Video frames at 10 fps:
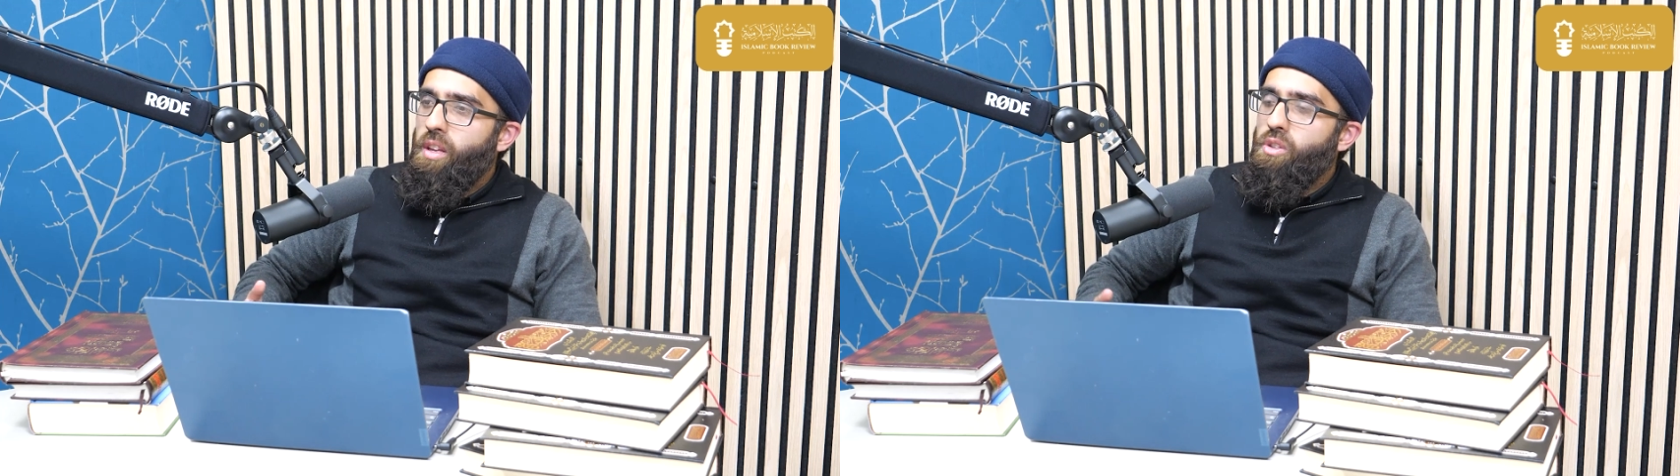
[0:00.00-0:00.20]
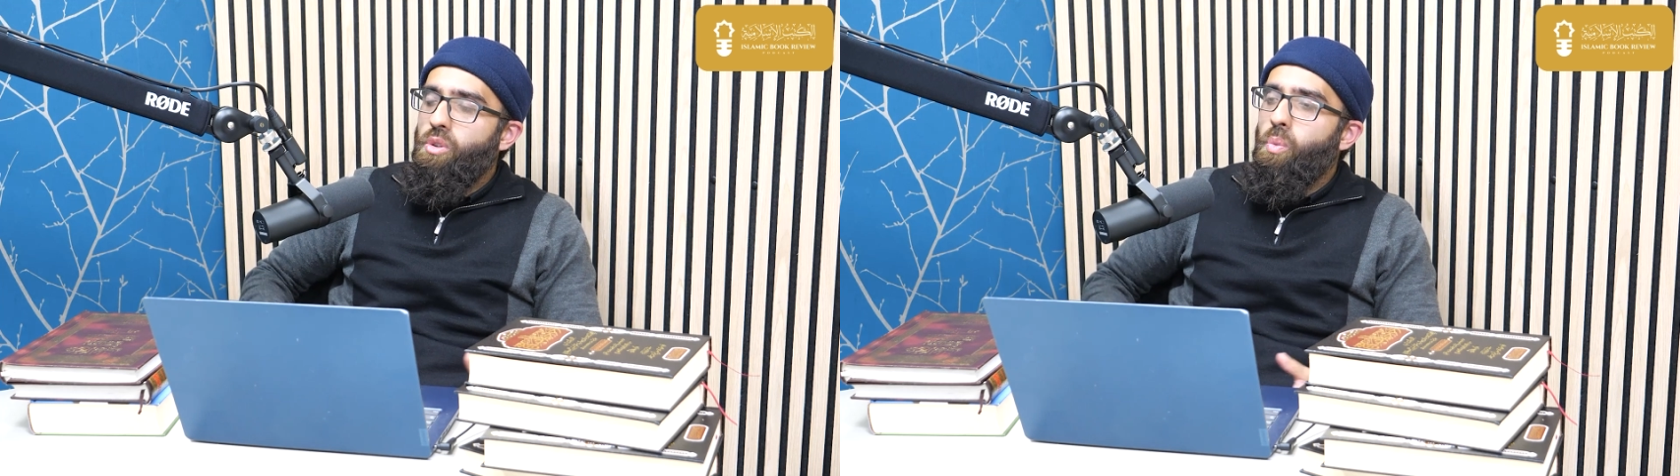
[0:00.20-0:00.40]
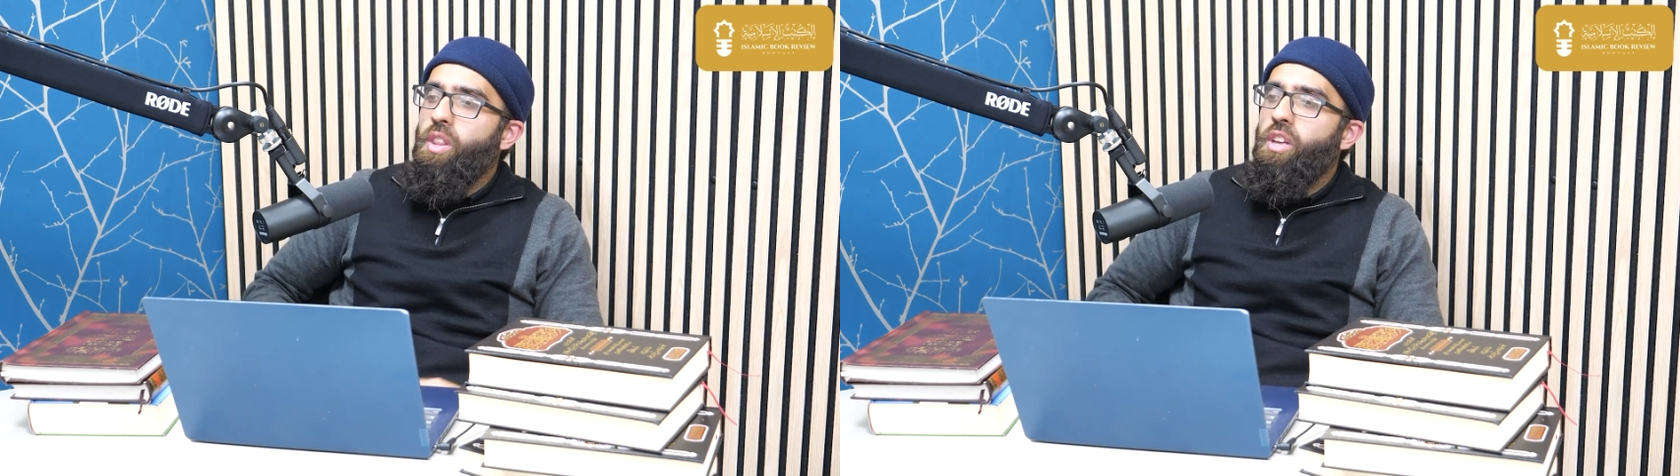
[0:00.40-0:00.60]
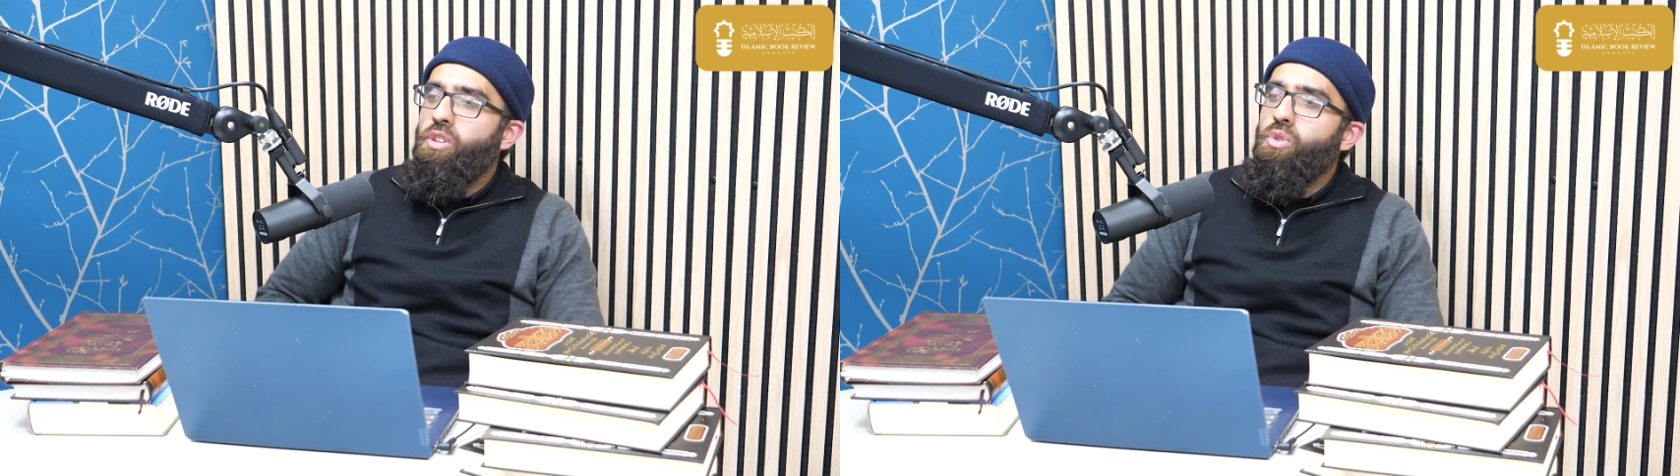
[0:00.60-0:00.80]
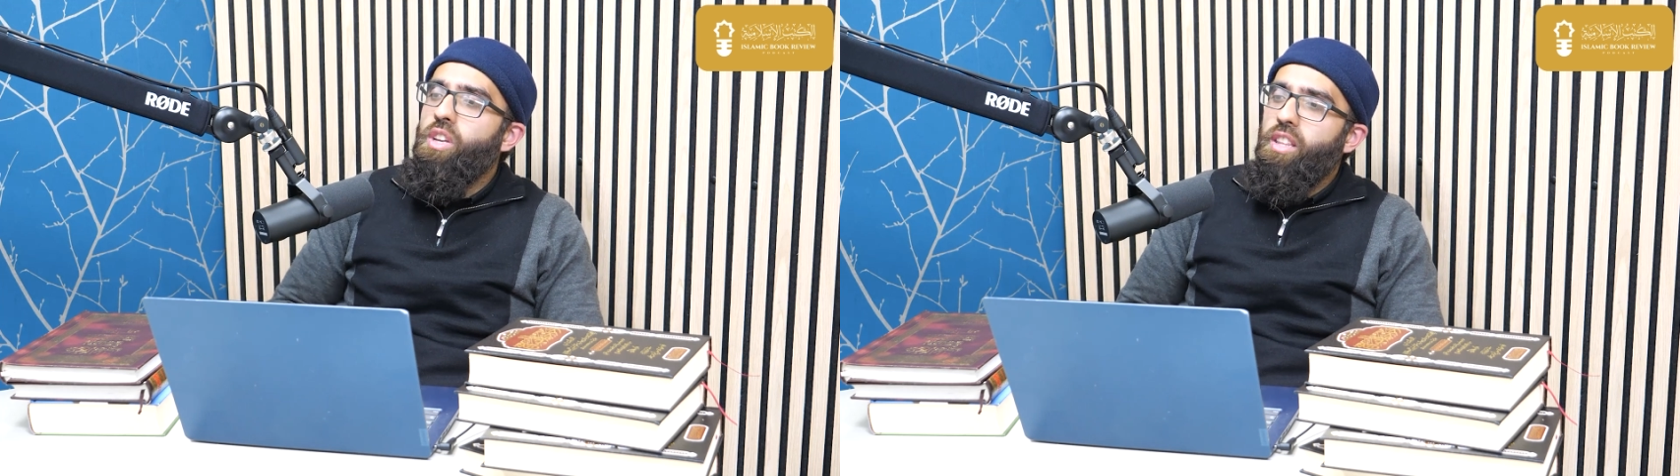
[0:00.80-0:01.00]
So whether
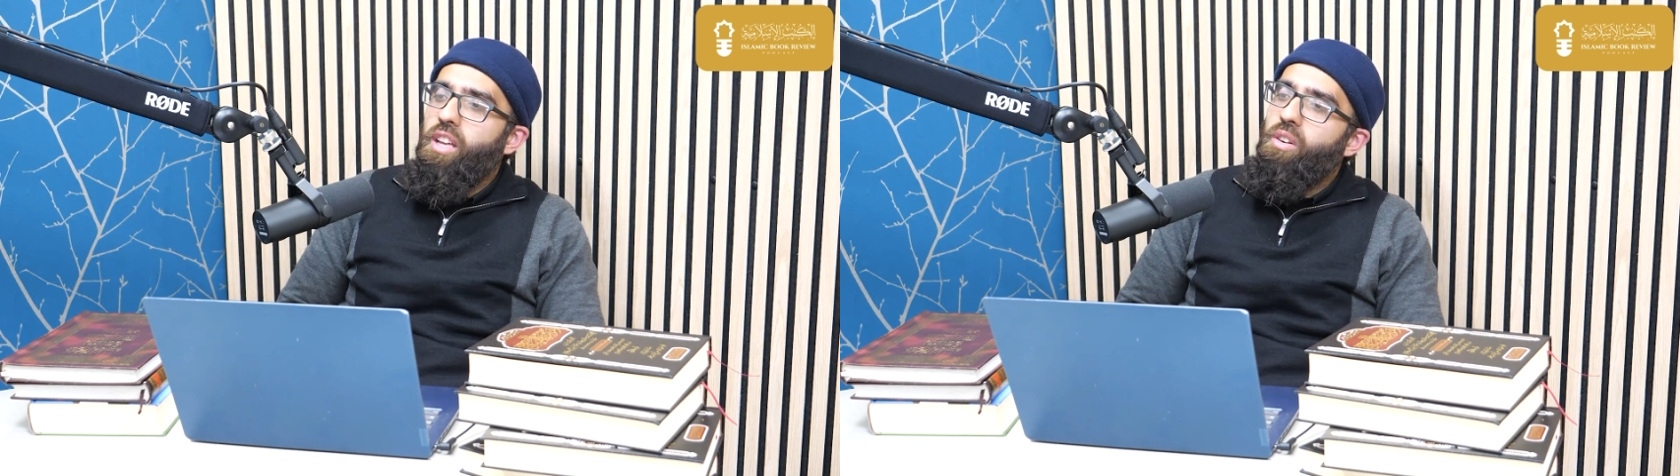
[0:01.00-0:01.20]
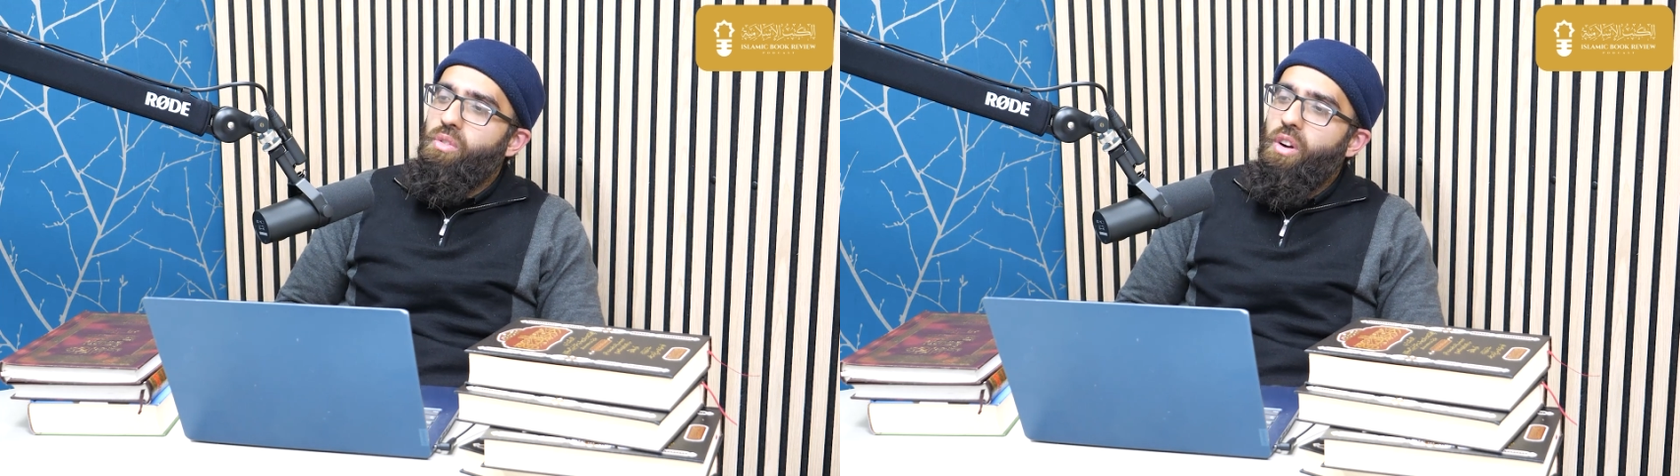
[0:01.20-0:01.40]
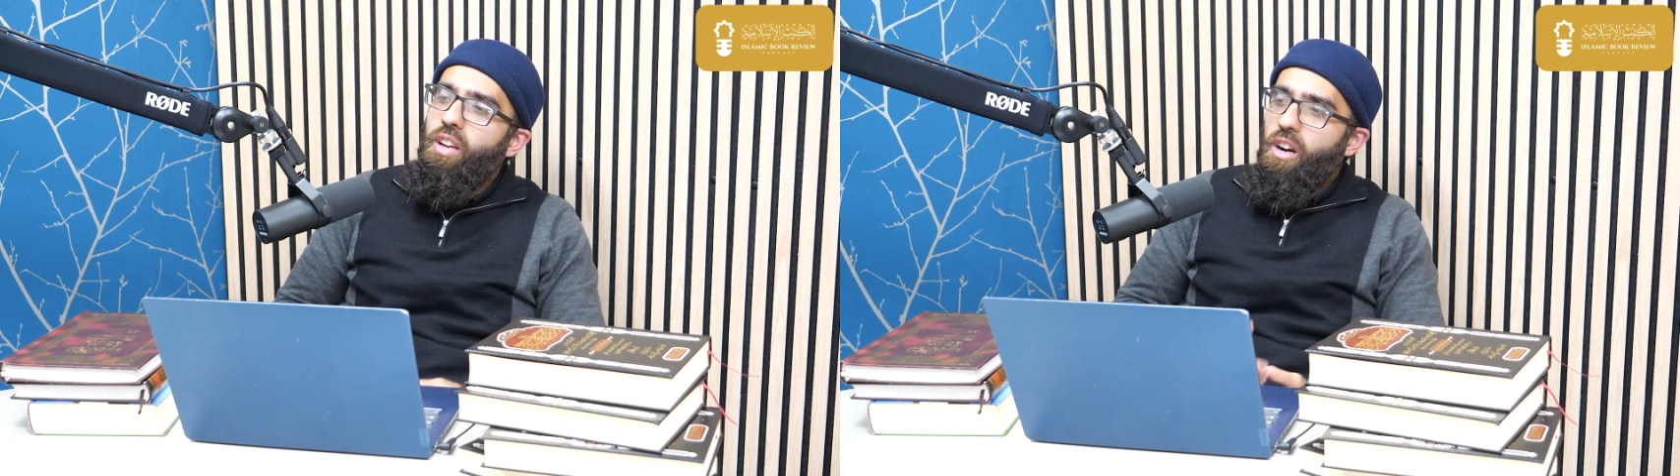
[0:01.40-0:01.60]
you get that right